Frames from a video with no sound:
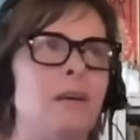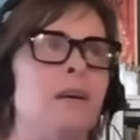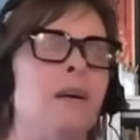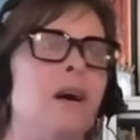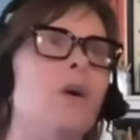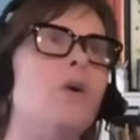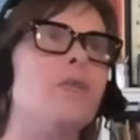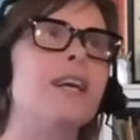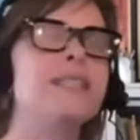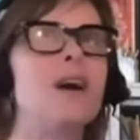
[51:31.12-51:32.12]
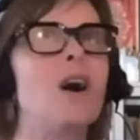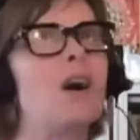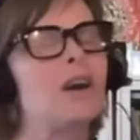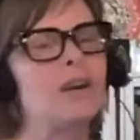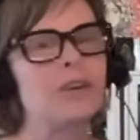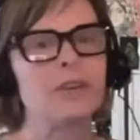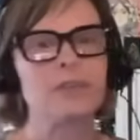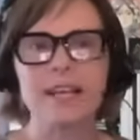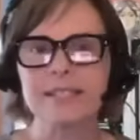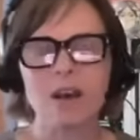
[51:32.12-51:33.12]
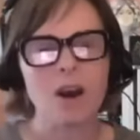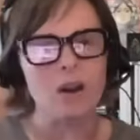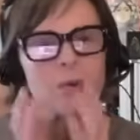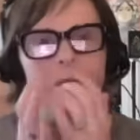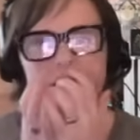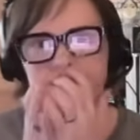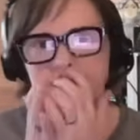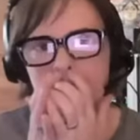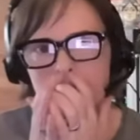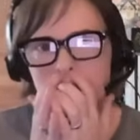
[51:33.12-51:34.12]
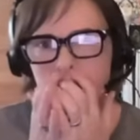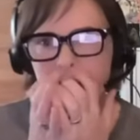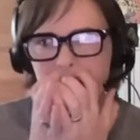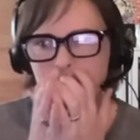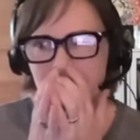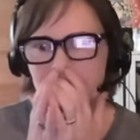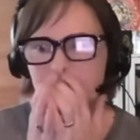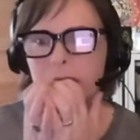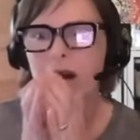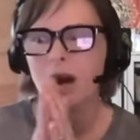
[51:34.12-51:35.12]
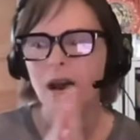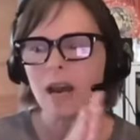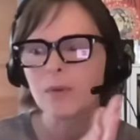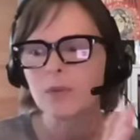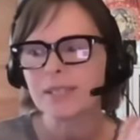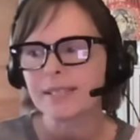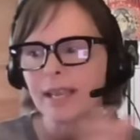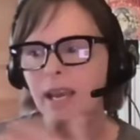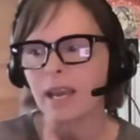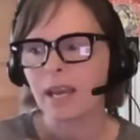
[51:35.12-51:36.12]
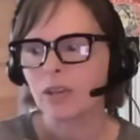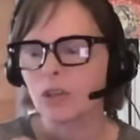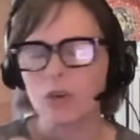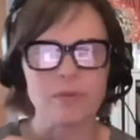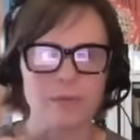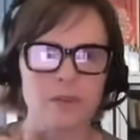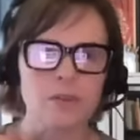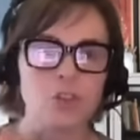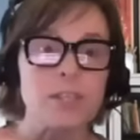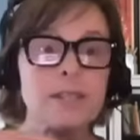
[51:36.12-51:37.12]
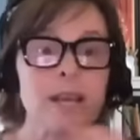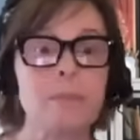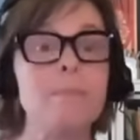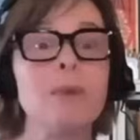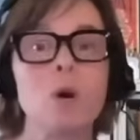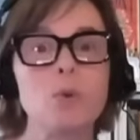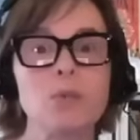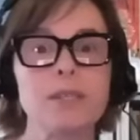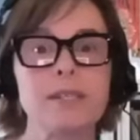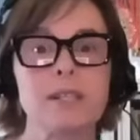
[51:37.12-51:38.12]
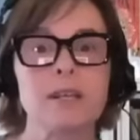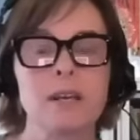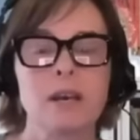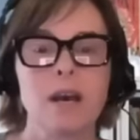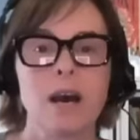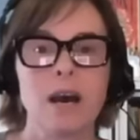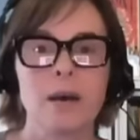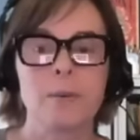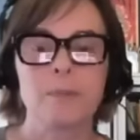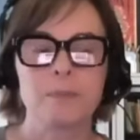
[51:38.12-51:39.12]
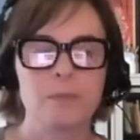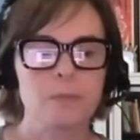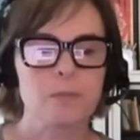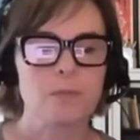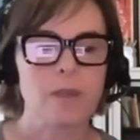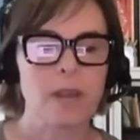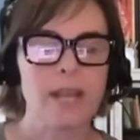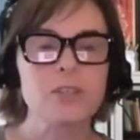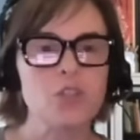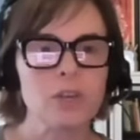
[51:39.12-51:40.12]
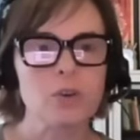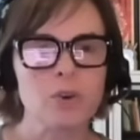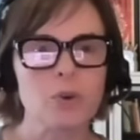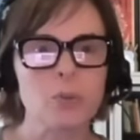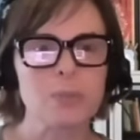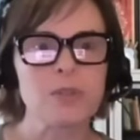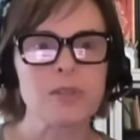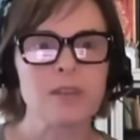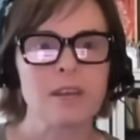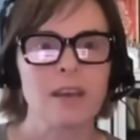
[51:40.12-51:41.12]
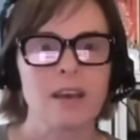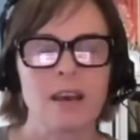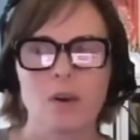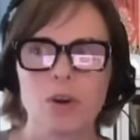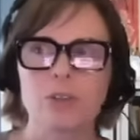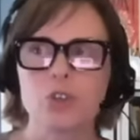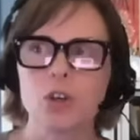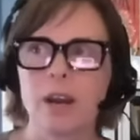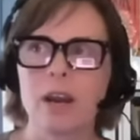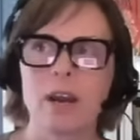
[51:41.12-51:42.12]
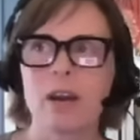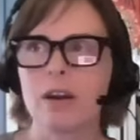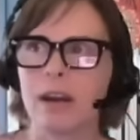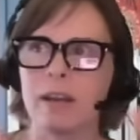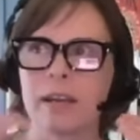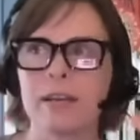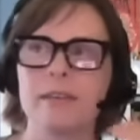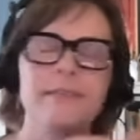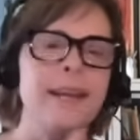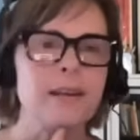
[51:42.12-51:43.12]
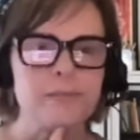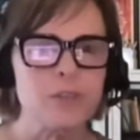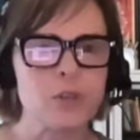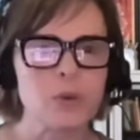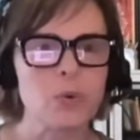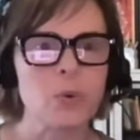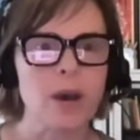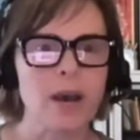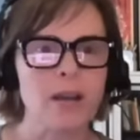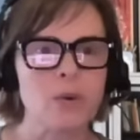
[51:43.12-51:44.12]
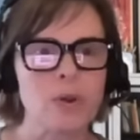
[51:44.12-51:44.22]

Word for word: Oh, that's a hard that's a hard one to answer. I mean, I would say, you know, just like most um, ancient groups or uh, uh, native to uh, North